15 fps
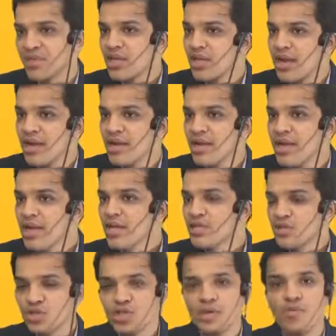right?
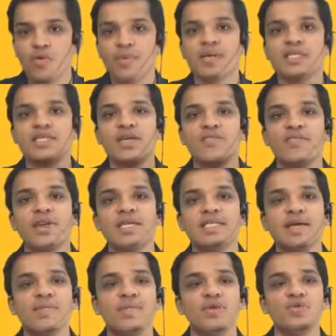So the moment, say for
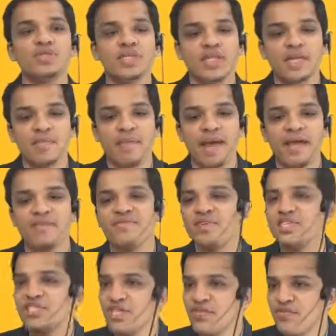example, you say that Mac
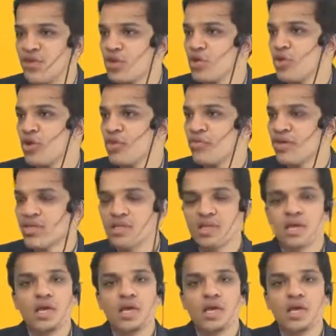Veggie, if you're going with,